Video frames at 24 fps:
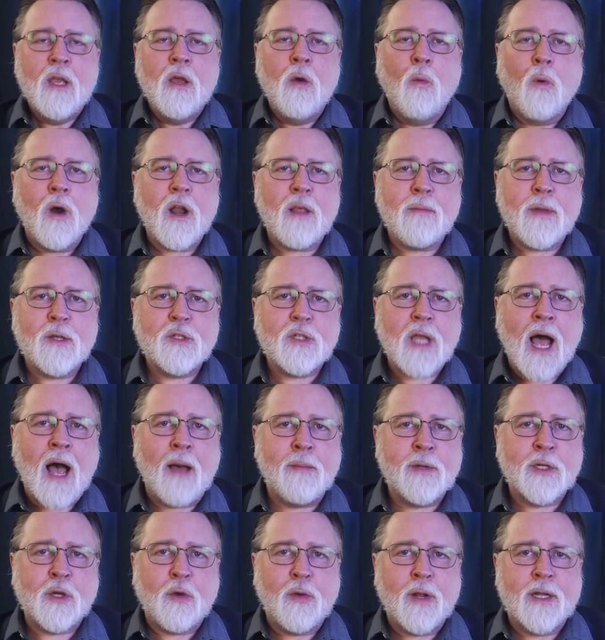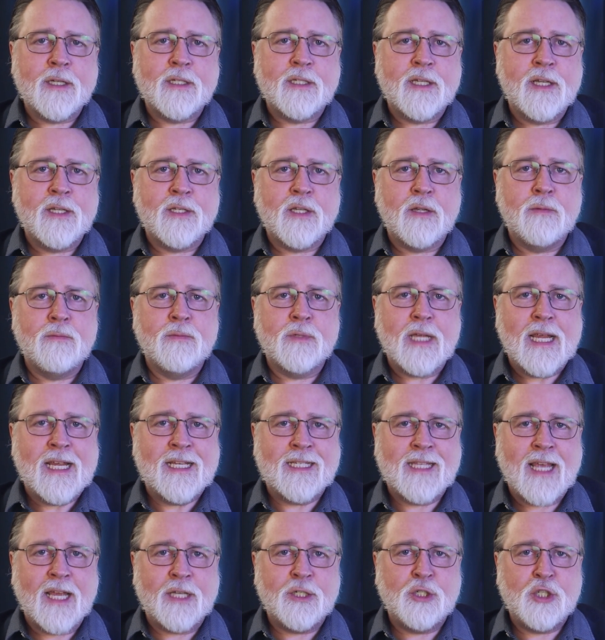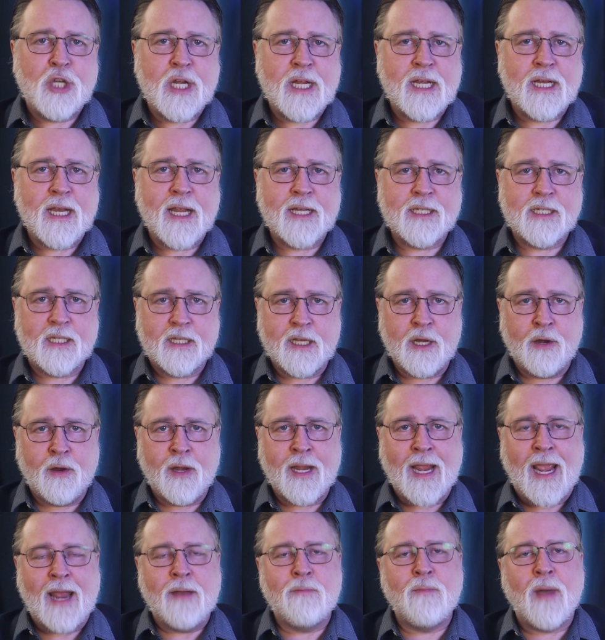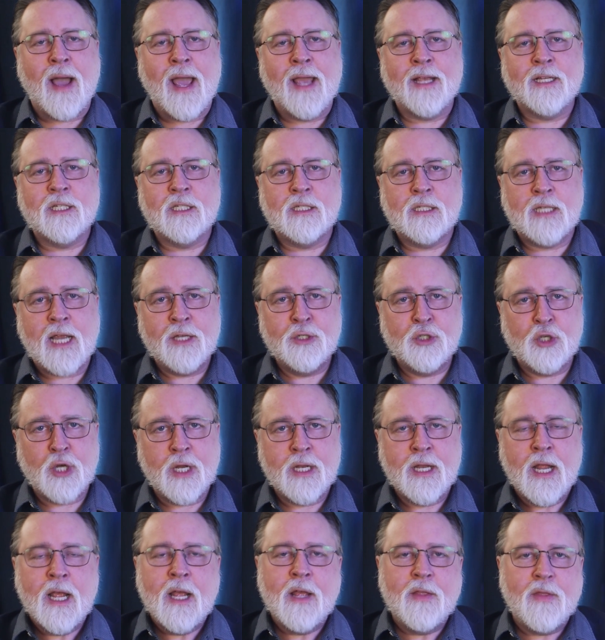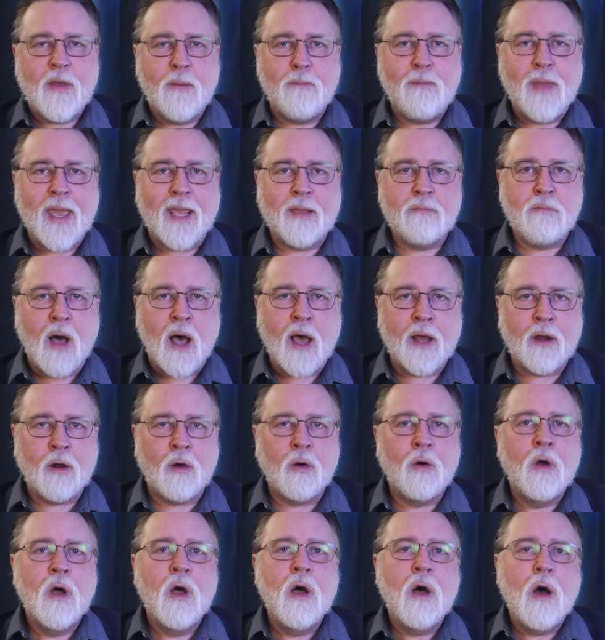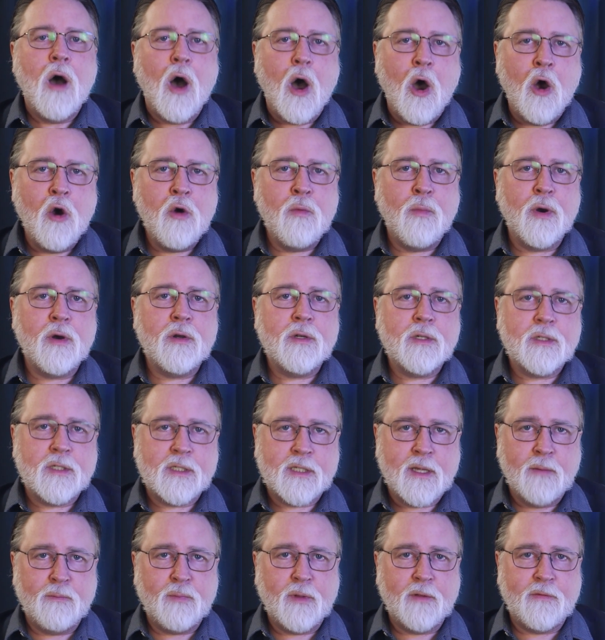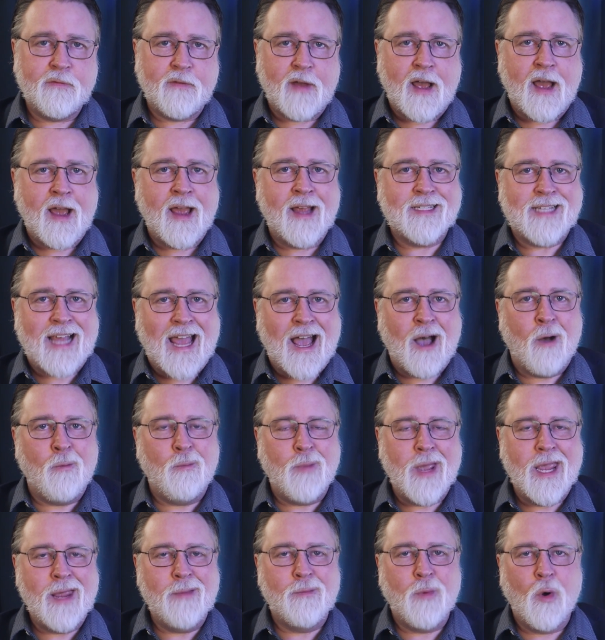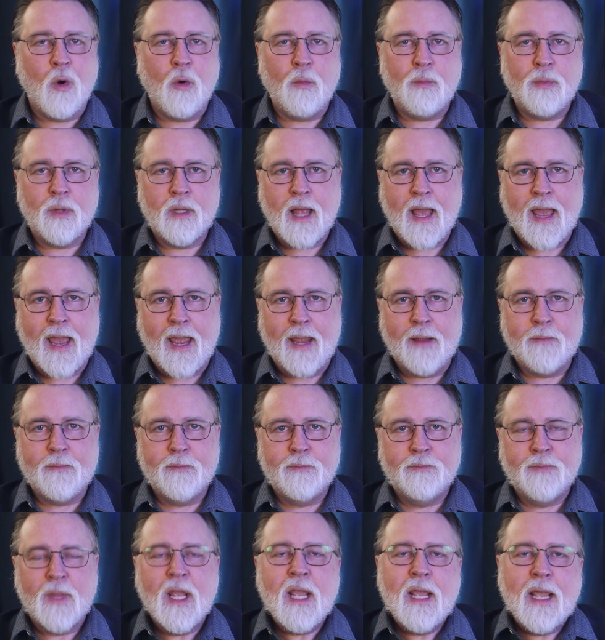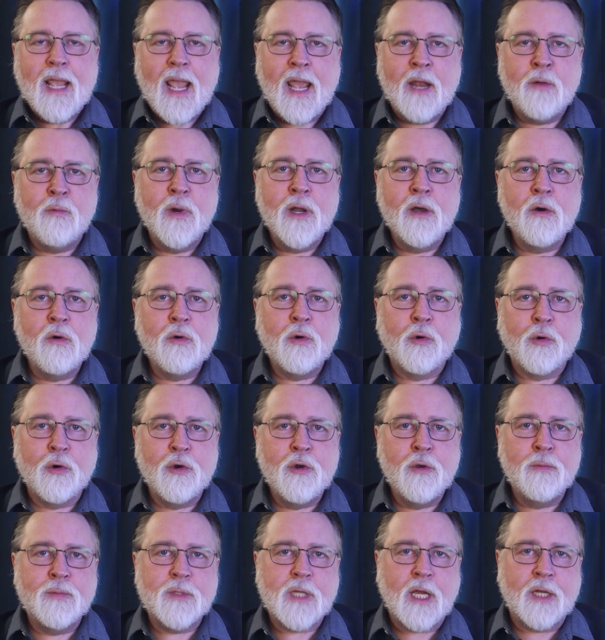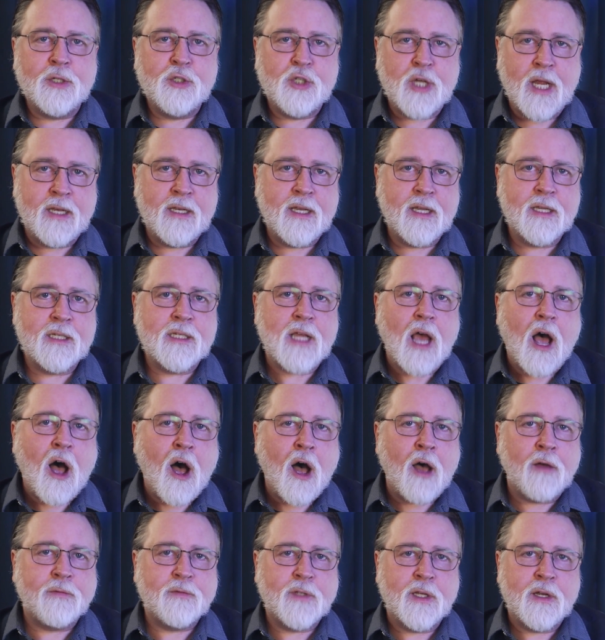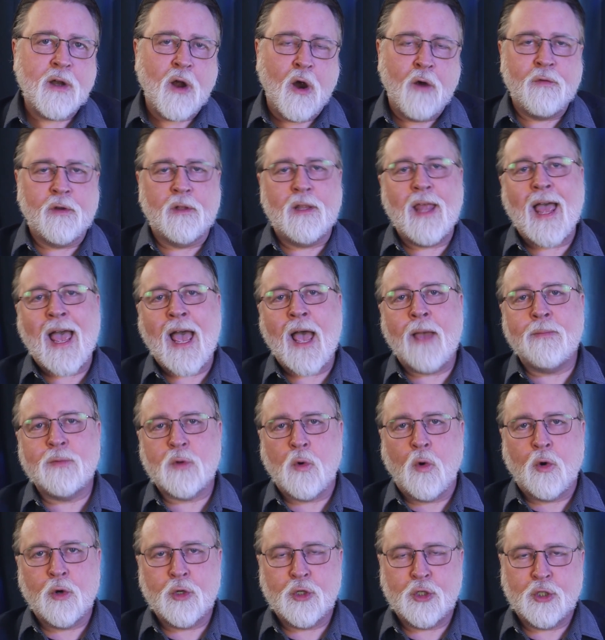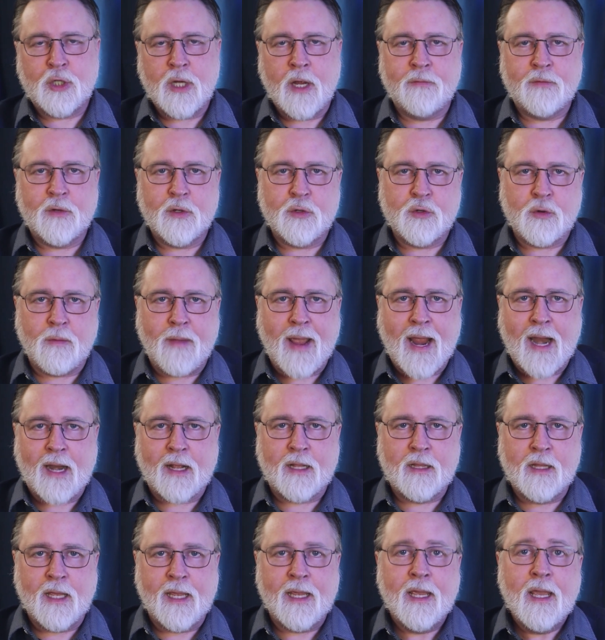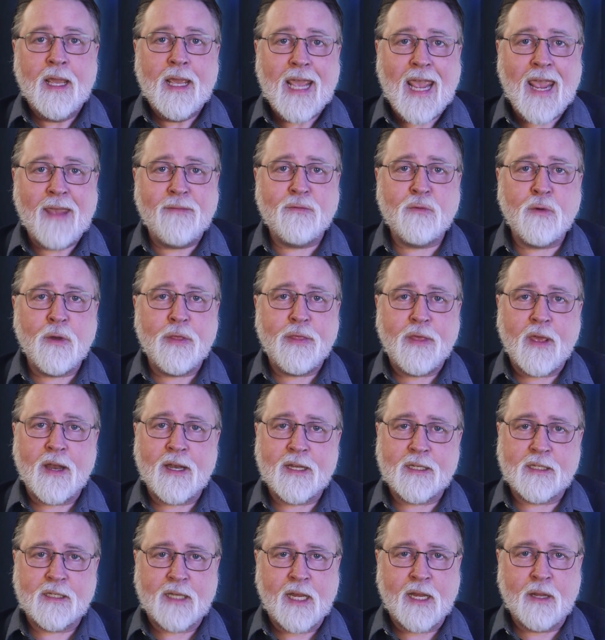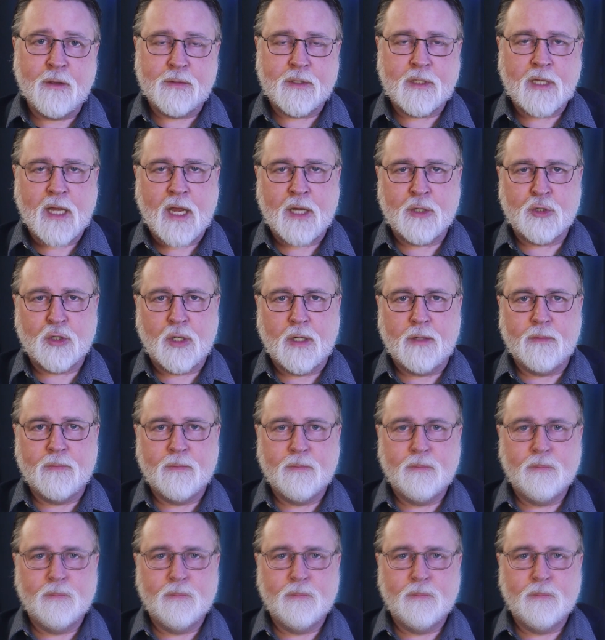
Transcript: One of the most common criticisms is that GNS theory, and by extension the big model, oversimplifies how people play. In real groups, agendas often overlap or shift dramatically, even within a single session.